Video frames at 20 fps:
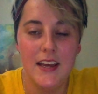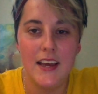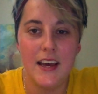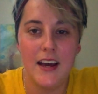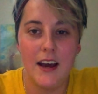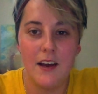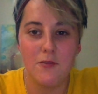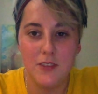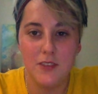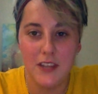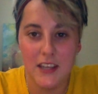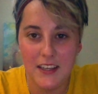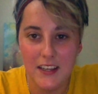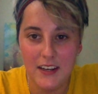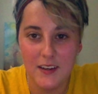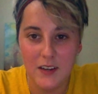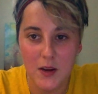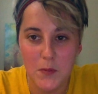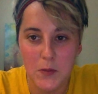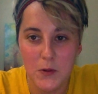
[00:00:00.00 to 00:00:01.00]
I've
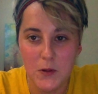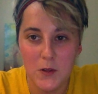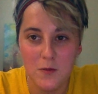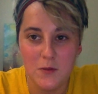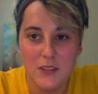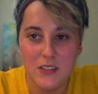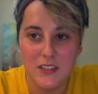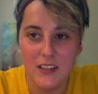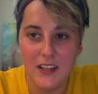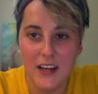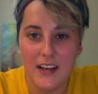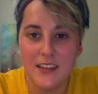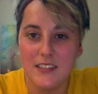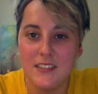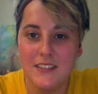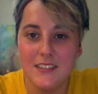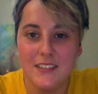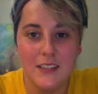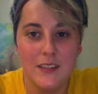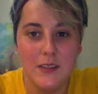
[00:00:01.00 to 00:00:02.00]
taken a couple of his
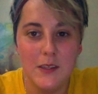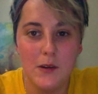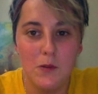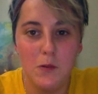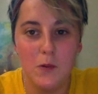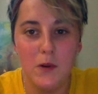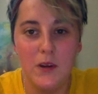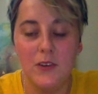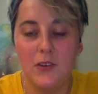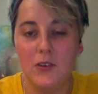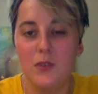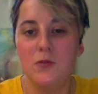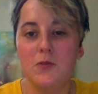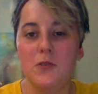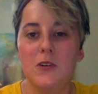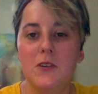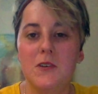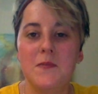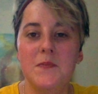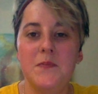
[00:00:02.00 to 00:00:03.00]
classes and they're
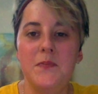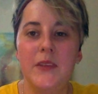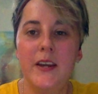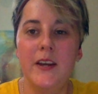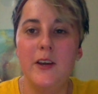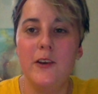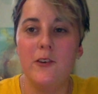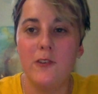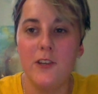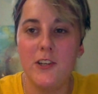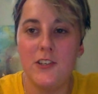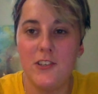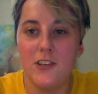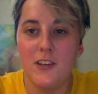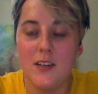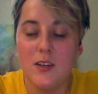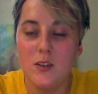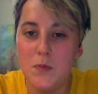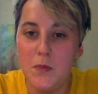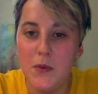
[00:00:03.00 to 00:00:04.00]
wonderful.
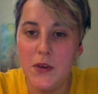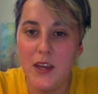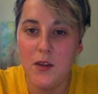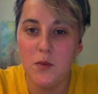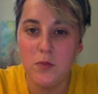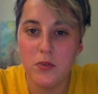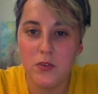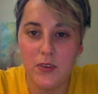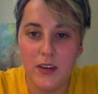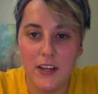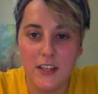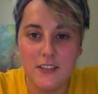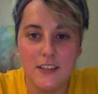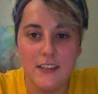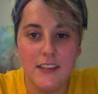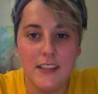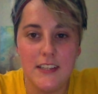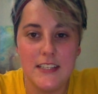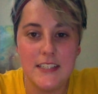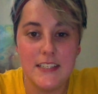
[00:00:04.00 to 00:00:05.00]
Richard has been
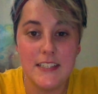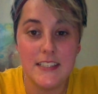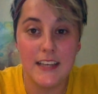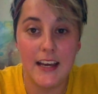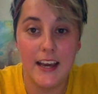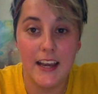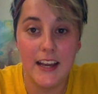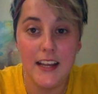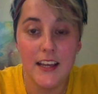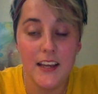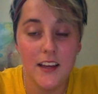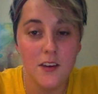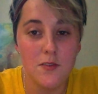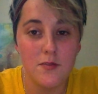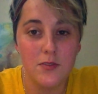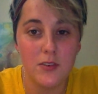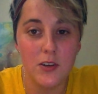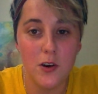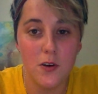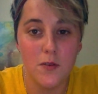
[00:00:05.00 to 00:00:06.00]
professionally designing
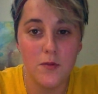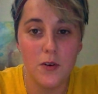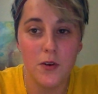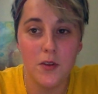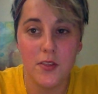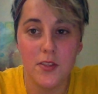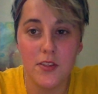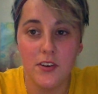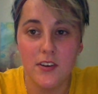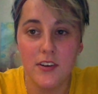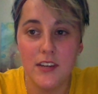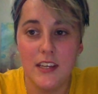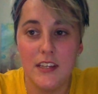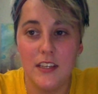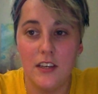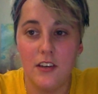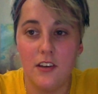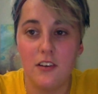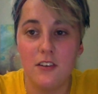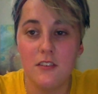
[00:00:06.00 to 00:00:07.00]
for over 30
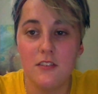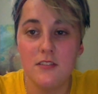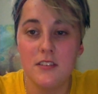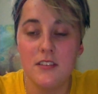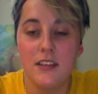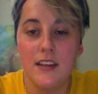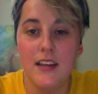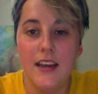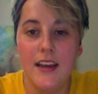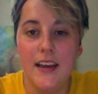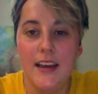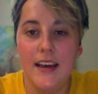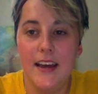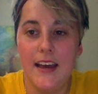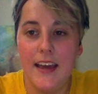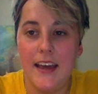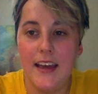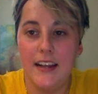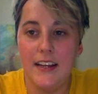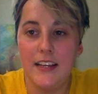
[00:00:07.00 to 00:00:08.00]
years,
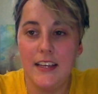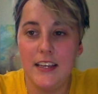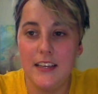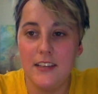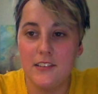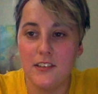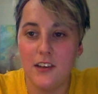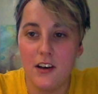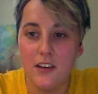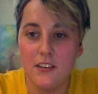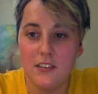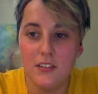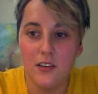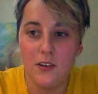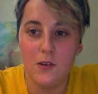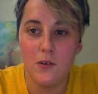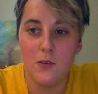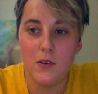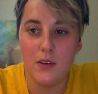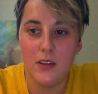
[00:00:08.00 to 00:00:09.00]
and he is
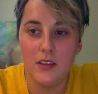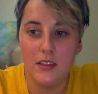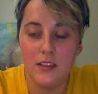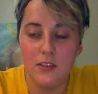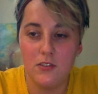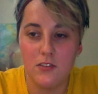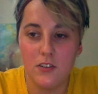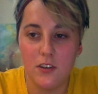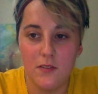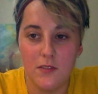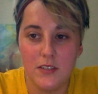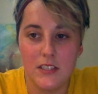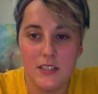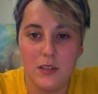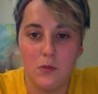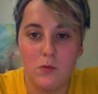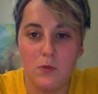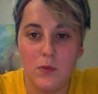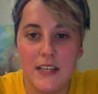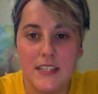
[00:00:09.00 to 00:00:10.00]
also serves as
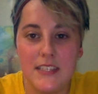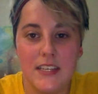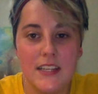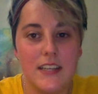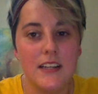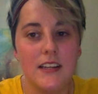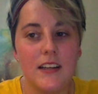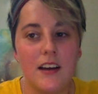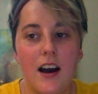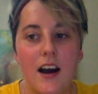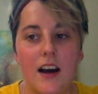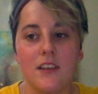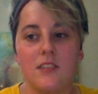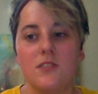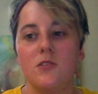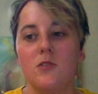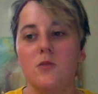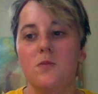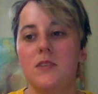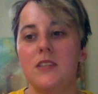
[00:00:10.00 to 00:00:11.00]
the resident
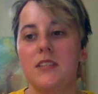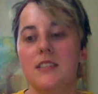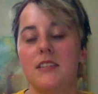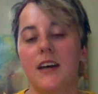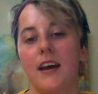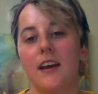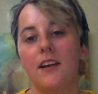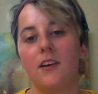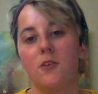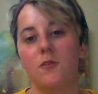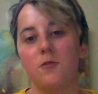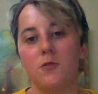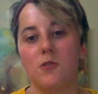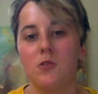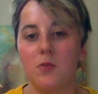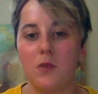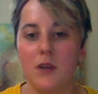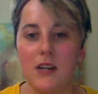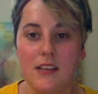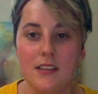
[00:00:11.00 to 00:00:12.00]
costume designer for
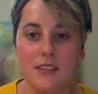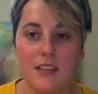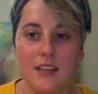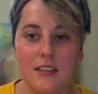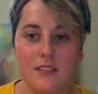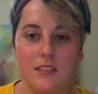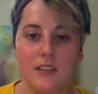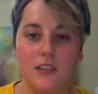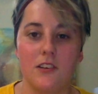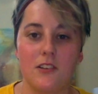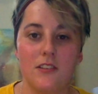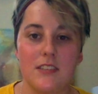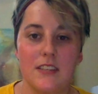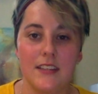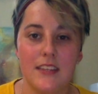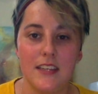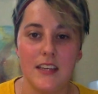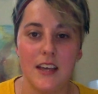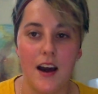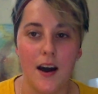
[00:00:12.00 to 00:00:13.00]
26 years
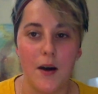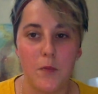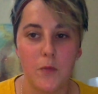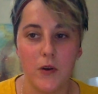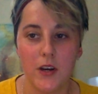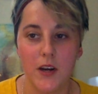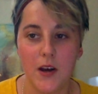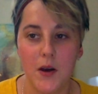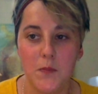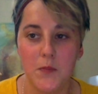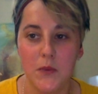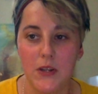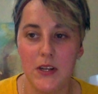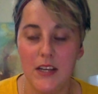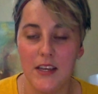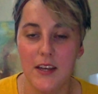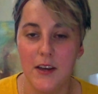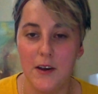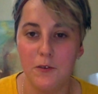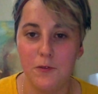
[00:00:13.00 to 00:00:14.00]
at the Opera
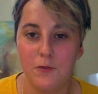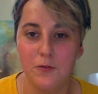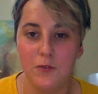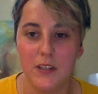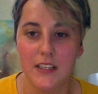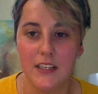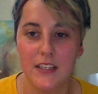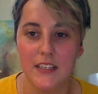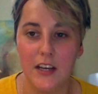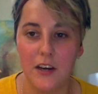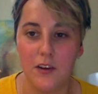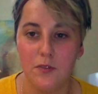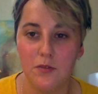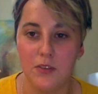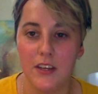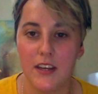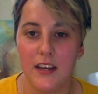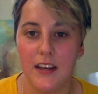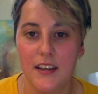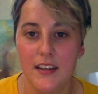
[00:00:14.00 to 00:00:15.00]
Company of
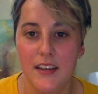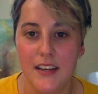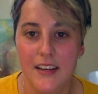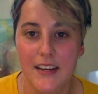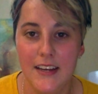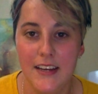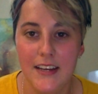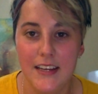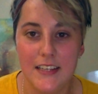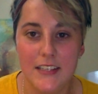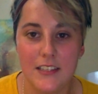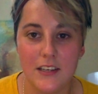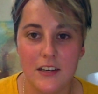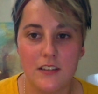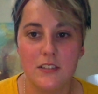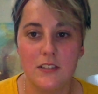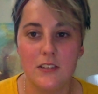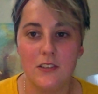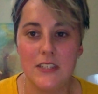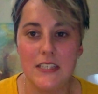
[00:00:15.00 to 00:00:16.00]
Philadelphia. He's
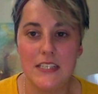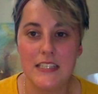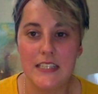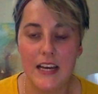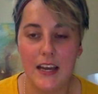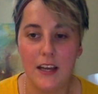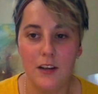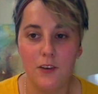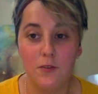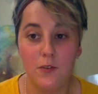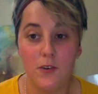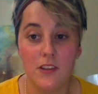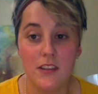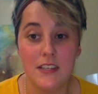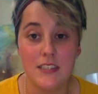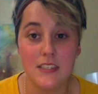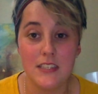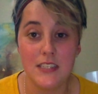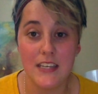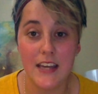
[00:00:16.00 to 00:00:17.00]
also designed for
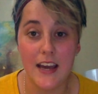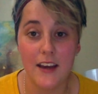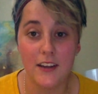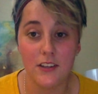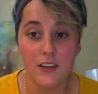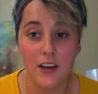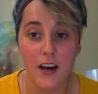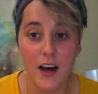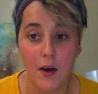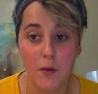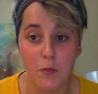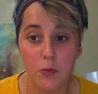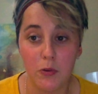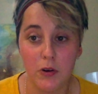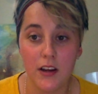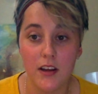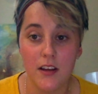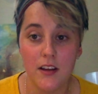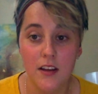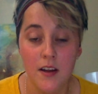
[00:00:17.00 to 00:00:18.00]
the Seattle
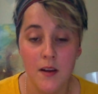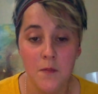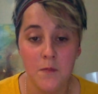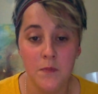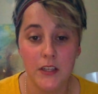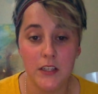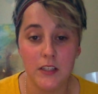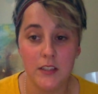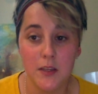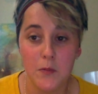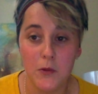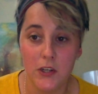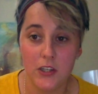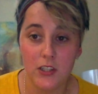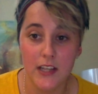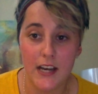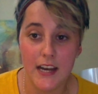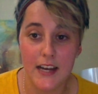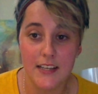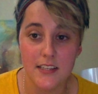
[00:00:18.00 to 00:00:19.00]
Opera,
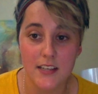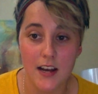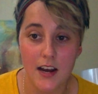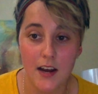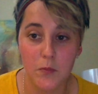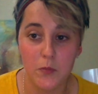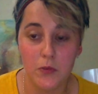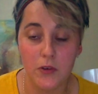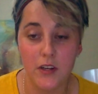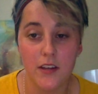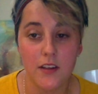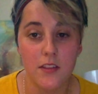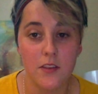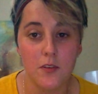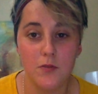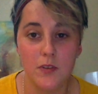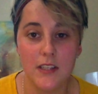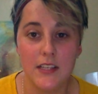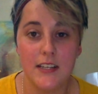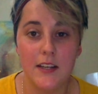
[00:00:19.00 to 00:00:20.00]
Glimmerglass Opera, the
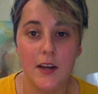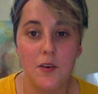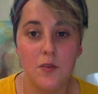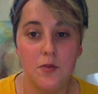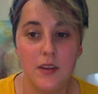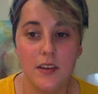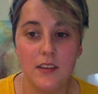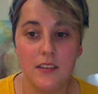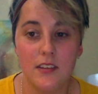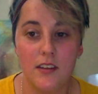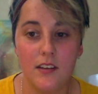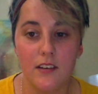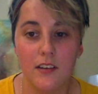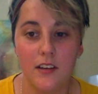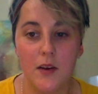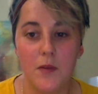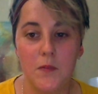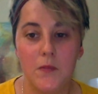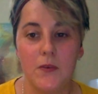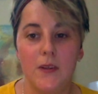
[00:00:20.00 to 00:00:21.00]
Philadelphia Theater
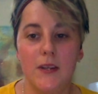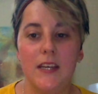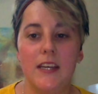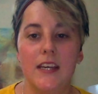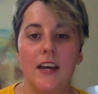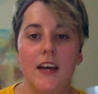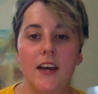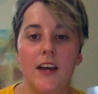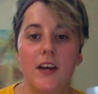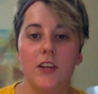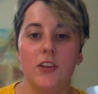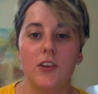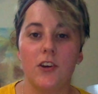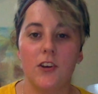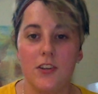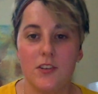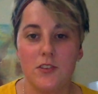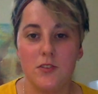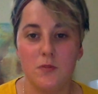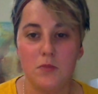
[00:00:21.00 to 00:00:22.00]
Company,
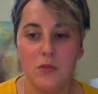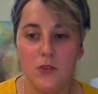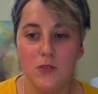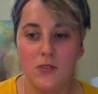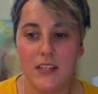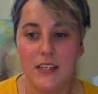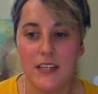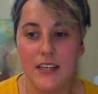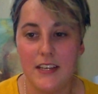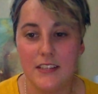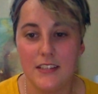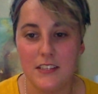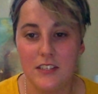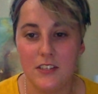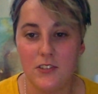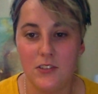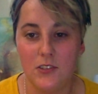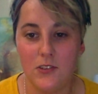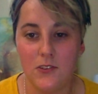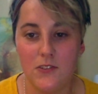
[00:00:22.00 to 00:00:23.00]
Curtis Music
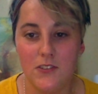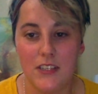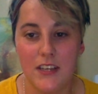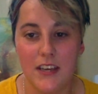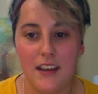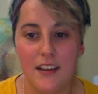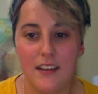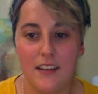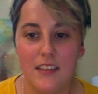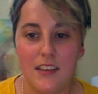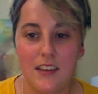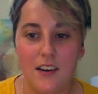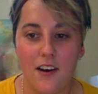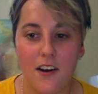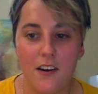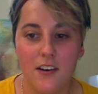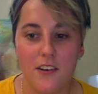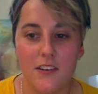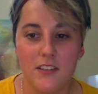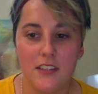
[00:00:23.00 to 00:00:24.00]
Institute, and the
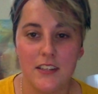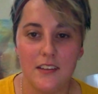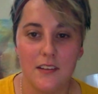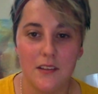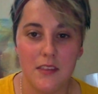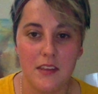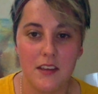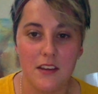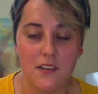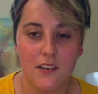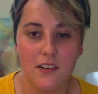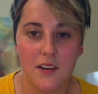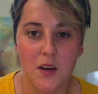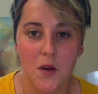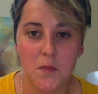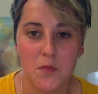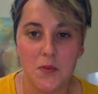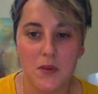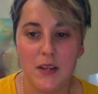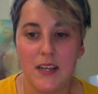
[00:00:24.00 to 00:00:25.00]
Arden Theater
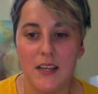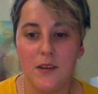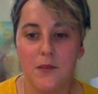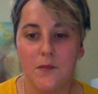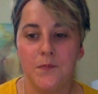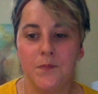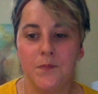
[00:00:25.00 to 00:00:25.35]
Company.